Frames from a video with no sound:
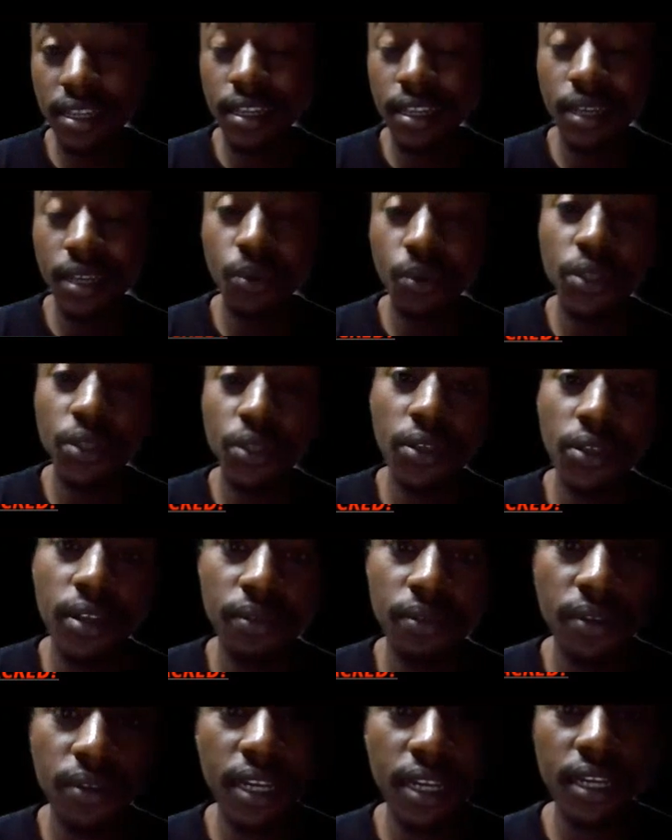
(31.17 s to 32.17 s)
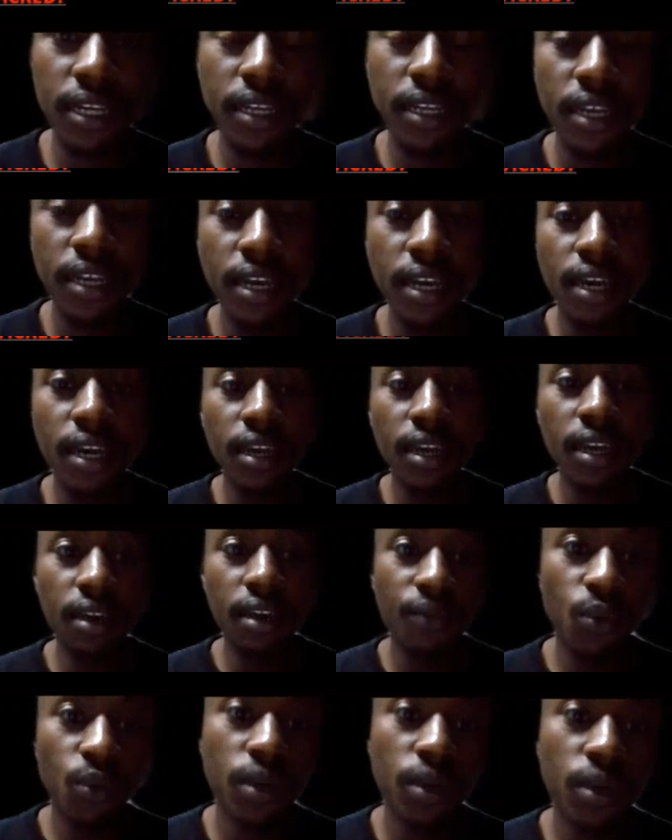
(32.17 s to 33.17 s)
what you're gonna find if you
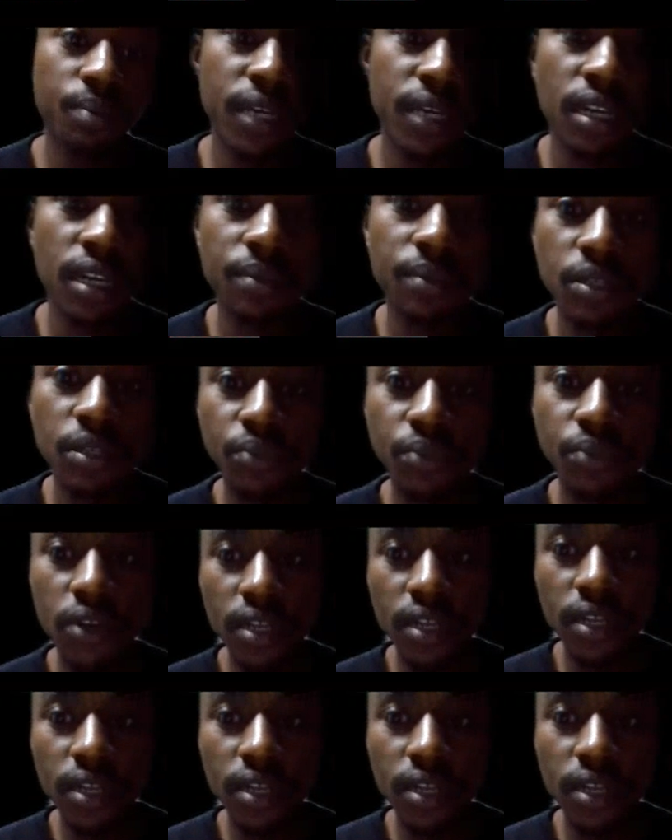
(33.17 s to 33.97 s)
want to pick up this product.